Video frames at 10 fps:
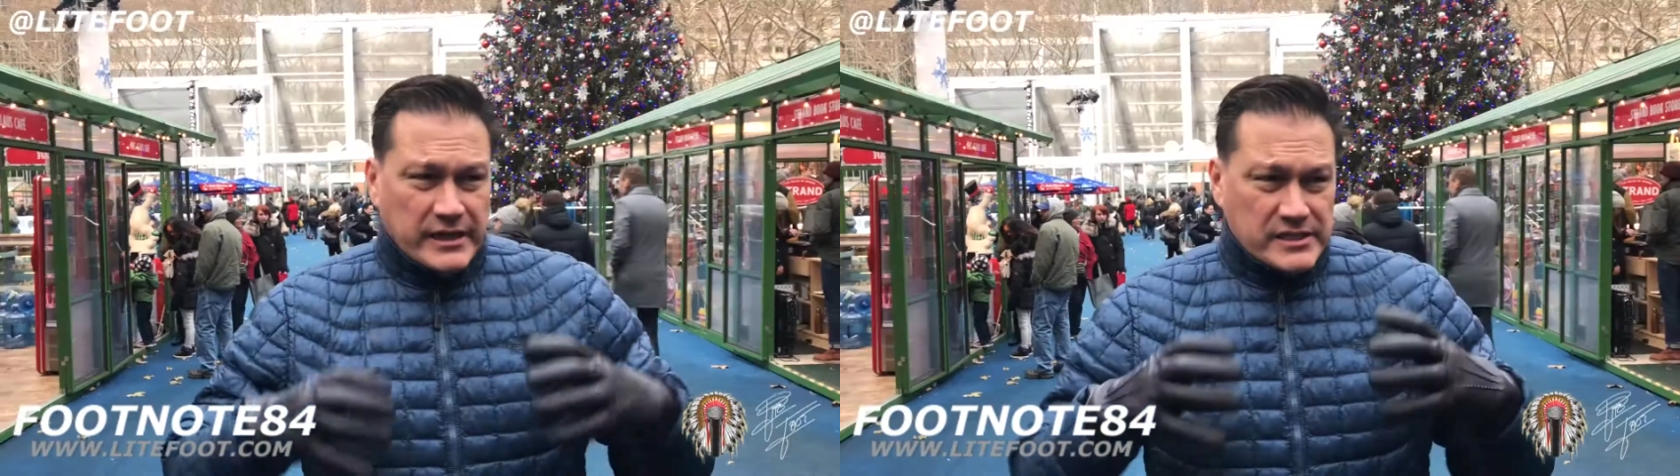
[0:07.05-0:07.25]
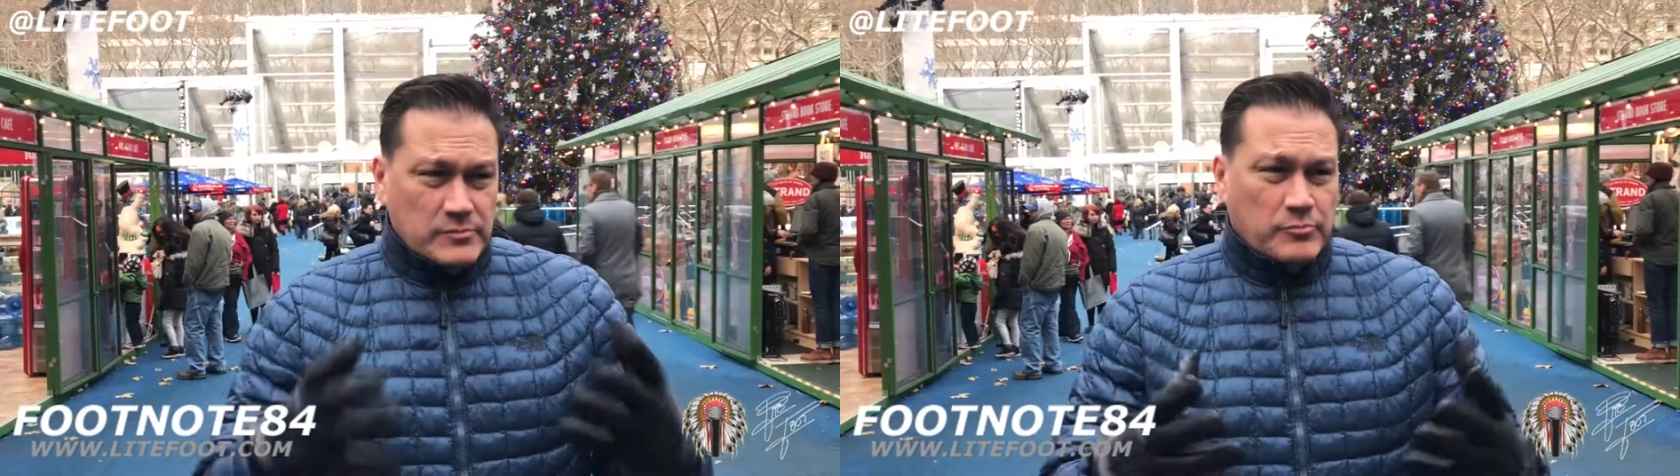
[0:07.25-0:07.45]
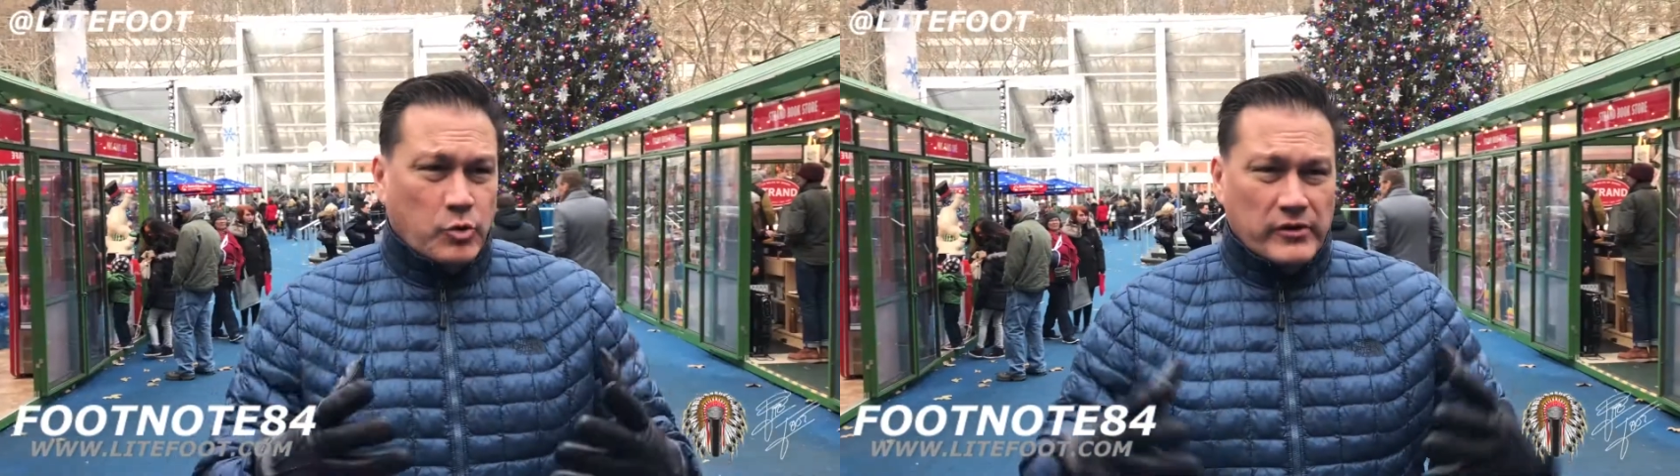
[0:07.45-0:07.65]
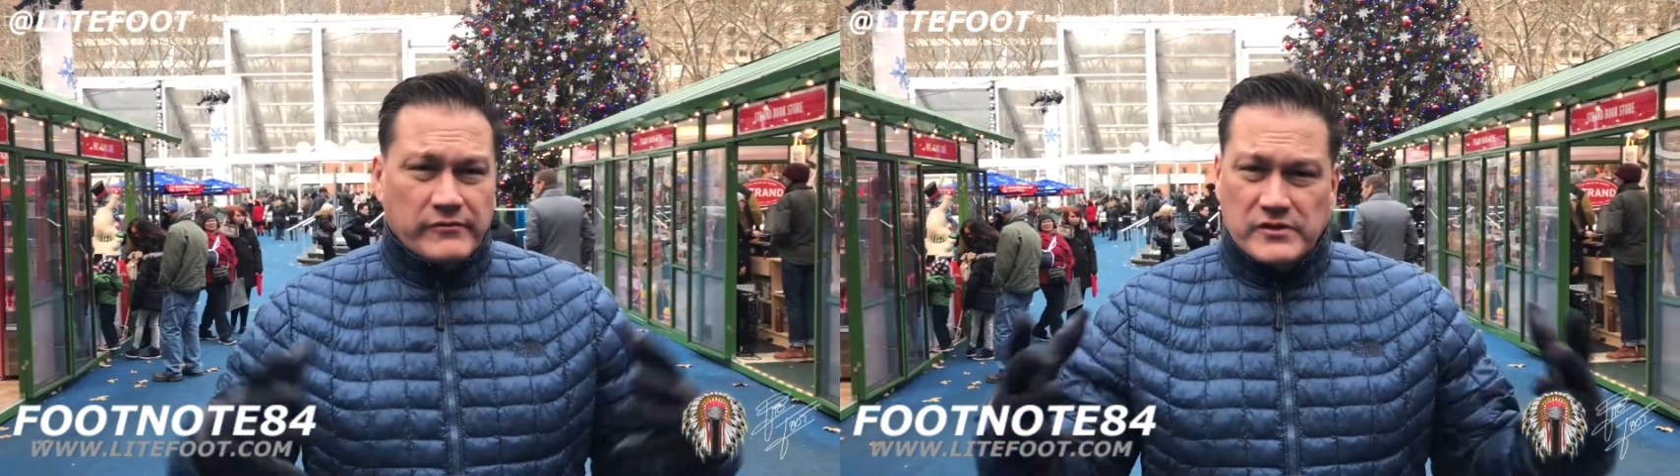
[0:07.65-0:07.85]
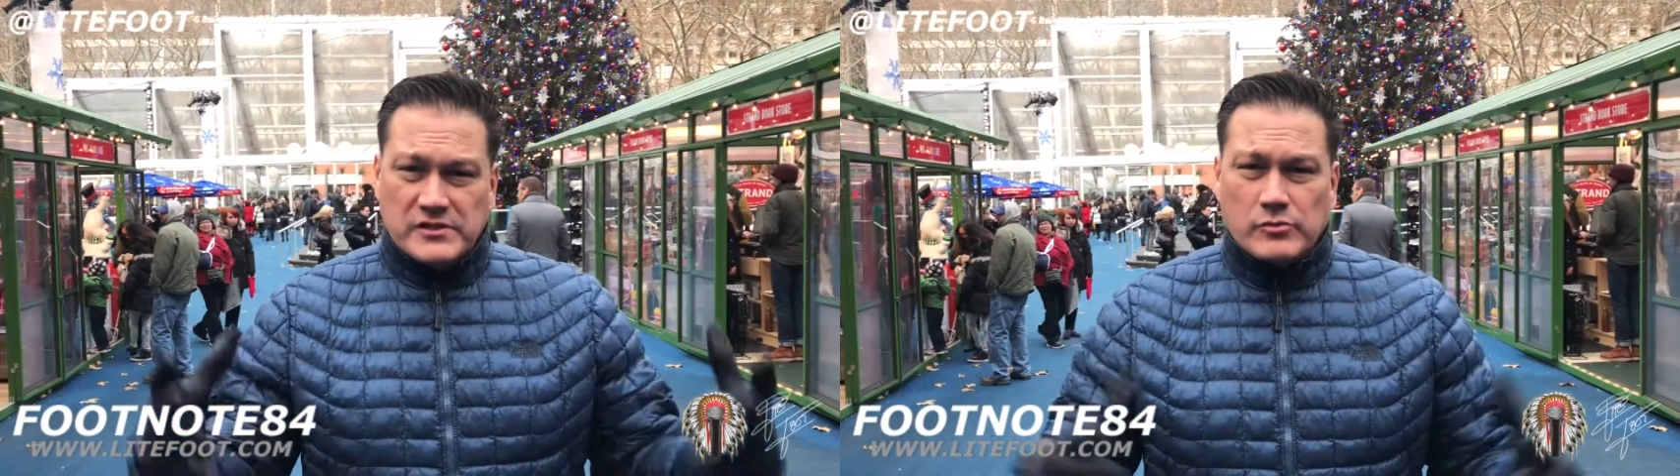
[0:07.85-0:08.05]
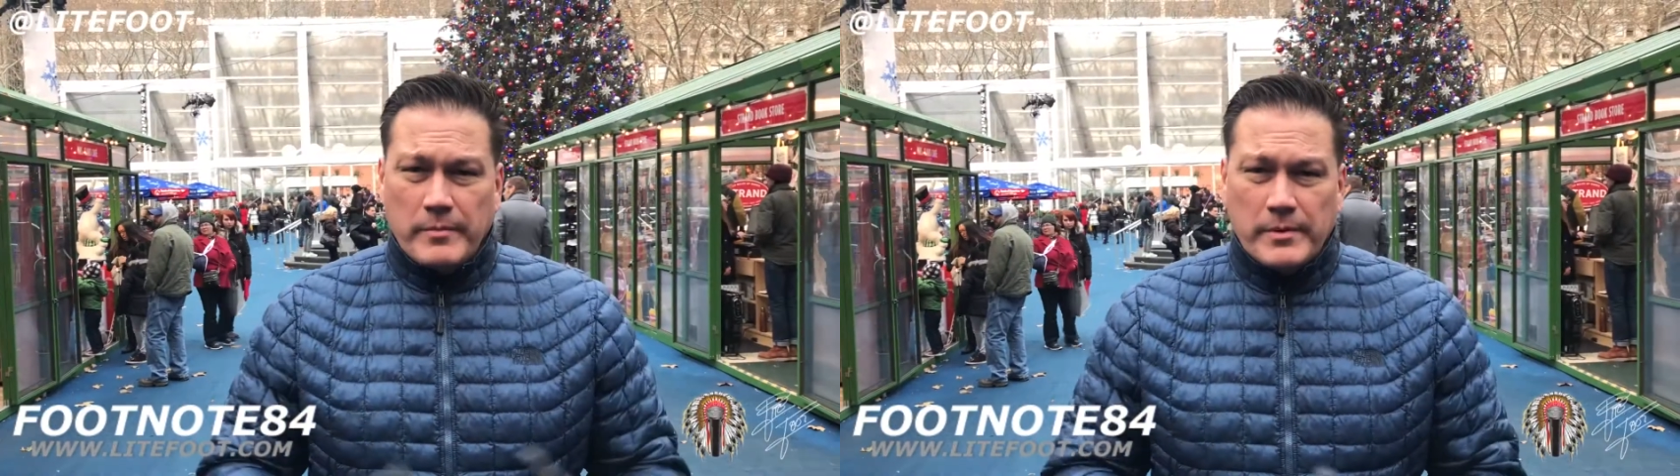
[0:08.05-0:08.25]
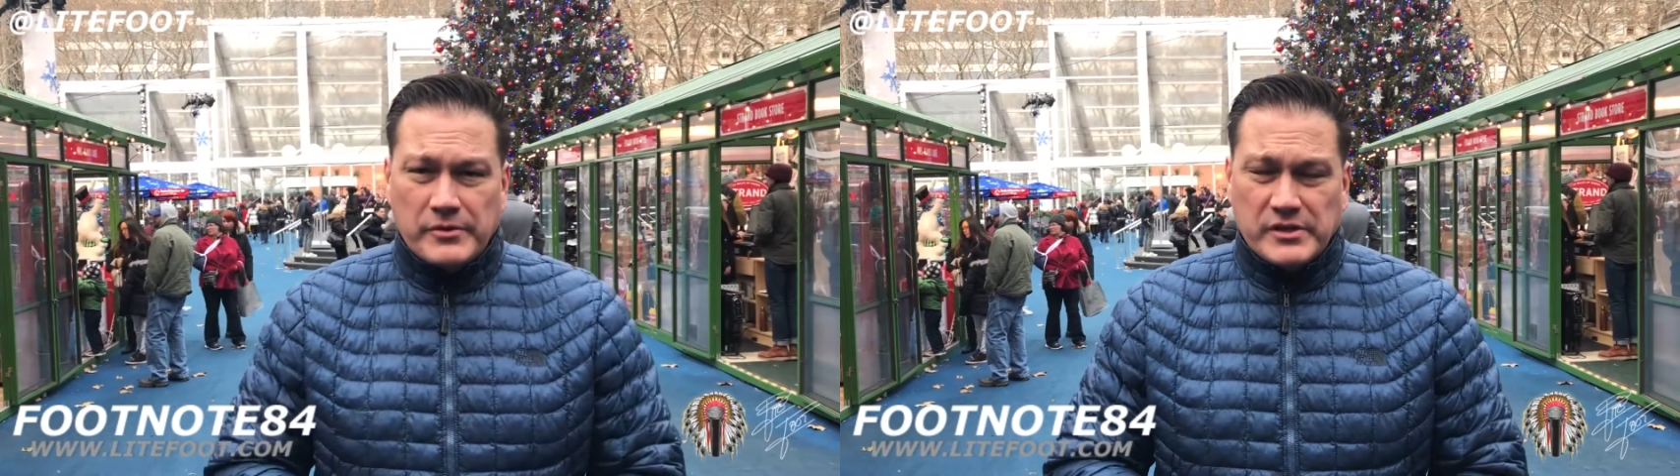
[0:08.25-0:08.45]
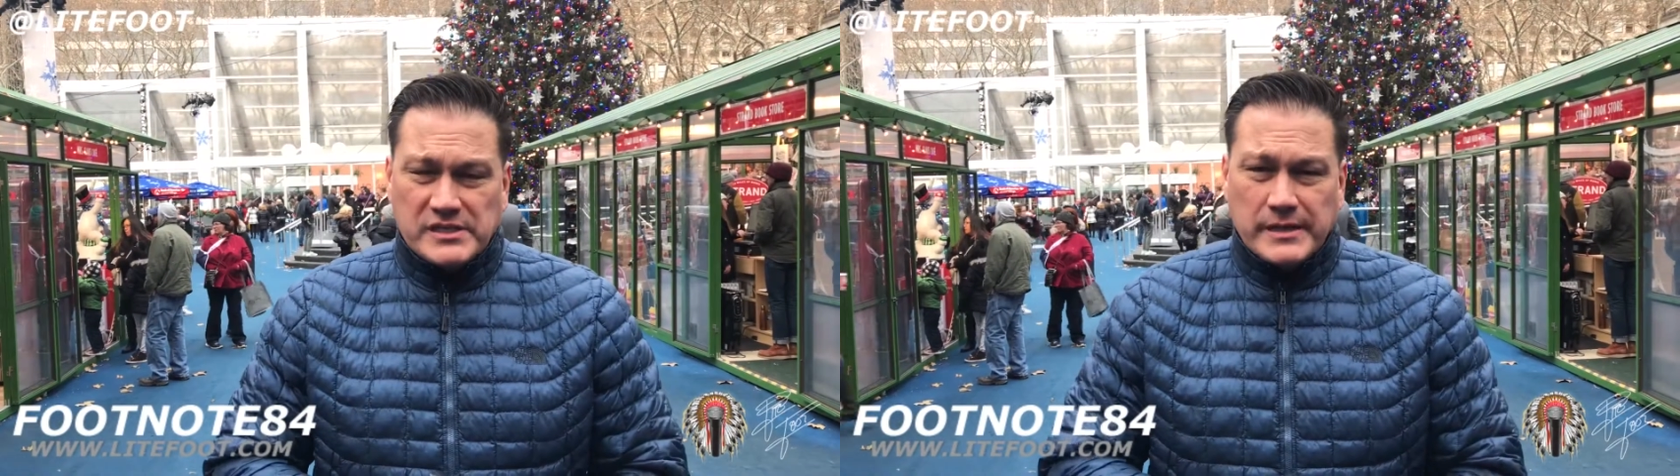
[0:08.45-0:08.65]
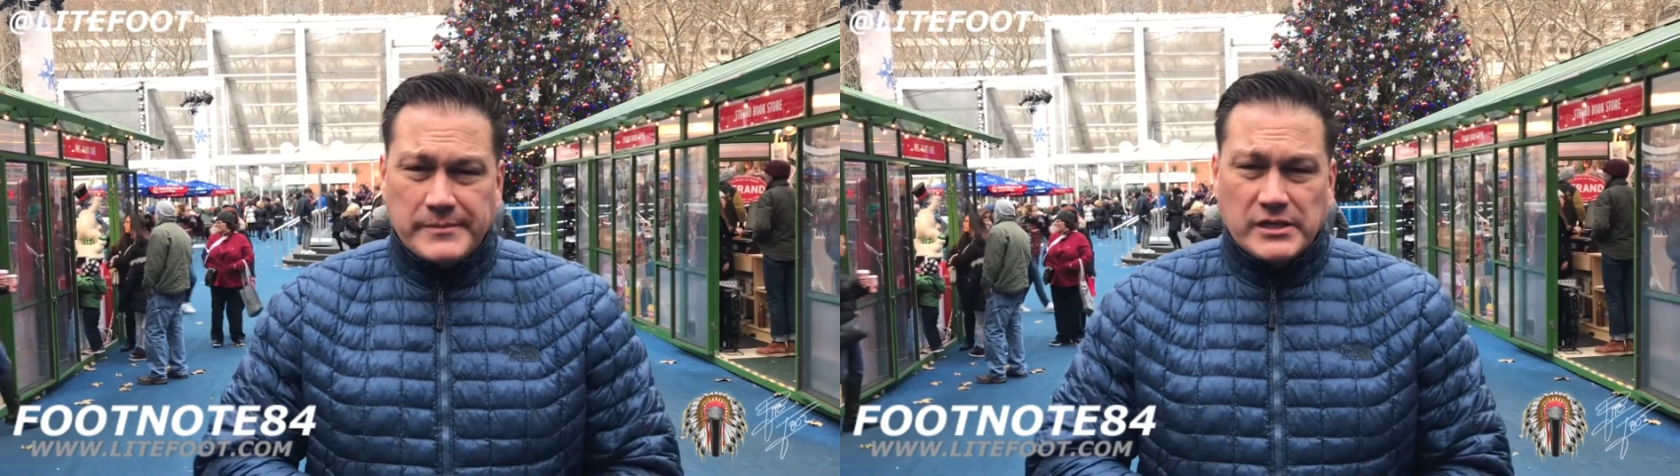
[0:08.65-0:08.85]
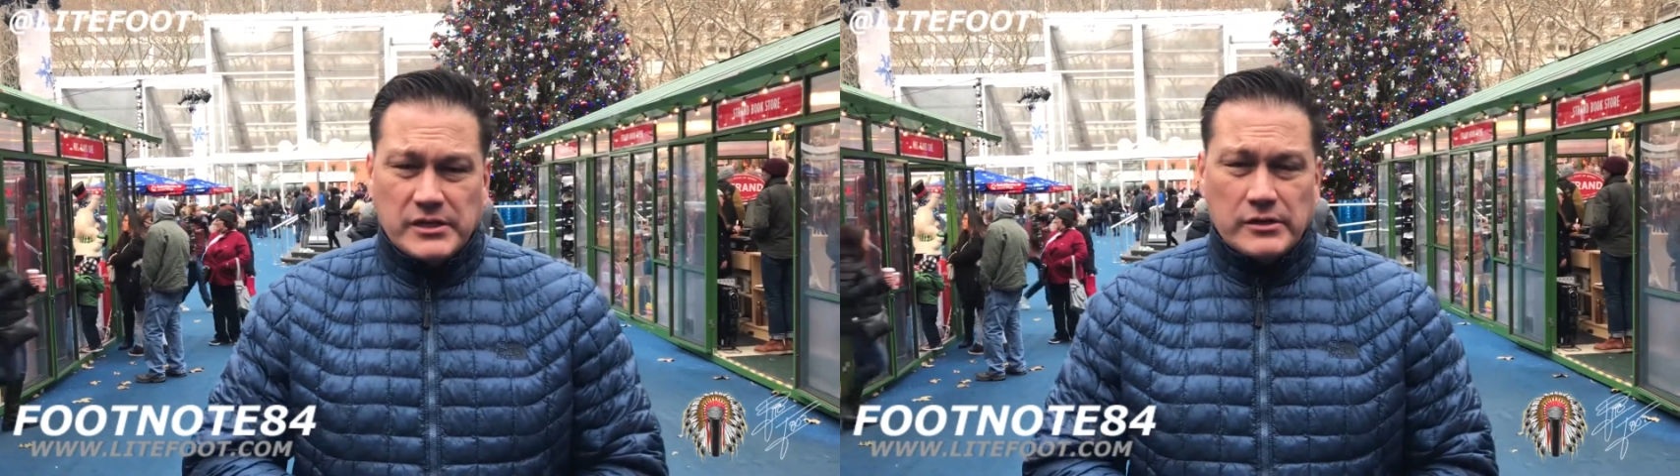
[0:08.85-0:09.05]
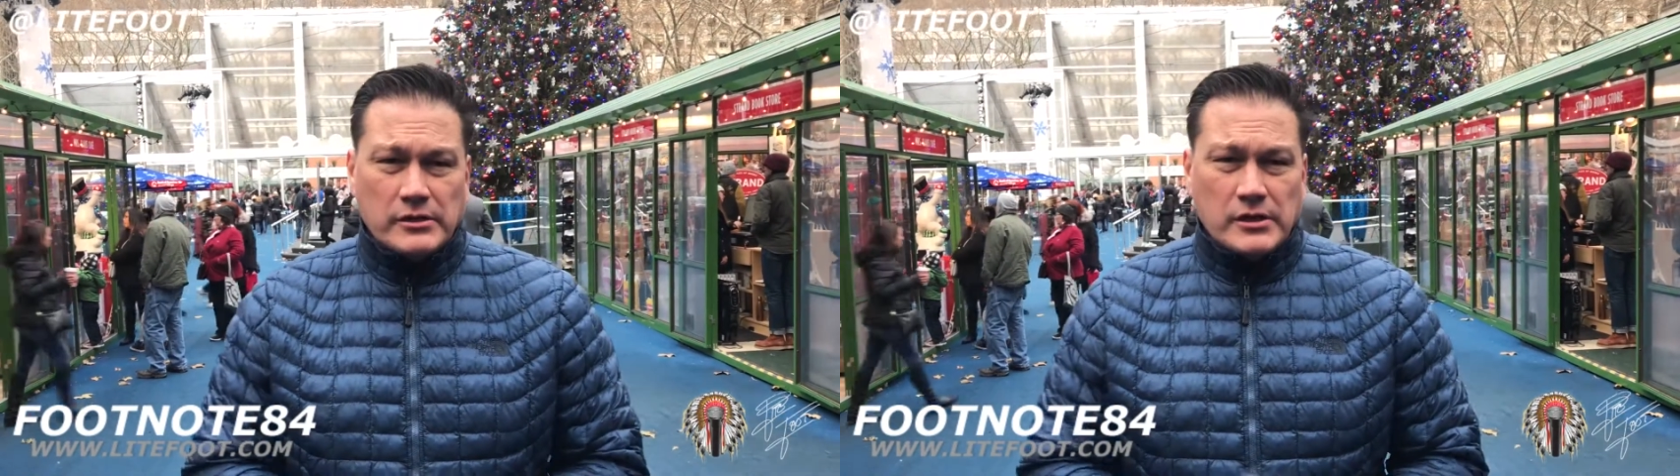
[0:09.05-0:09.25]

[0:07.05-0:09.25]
It's important for us to remember this time of the year,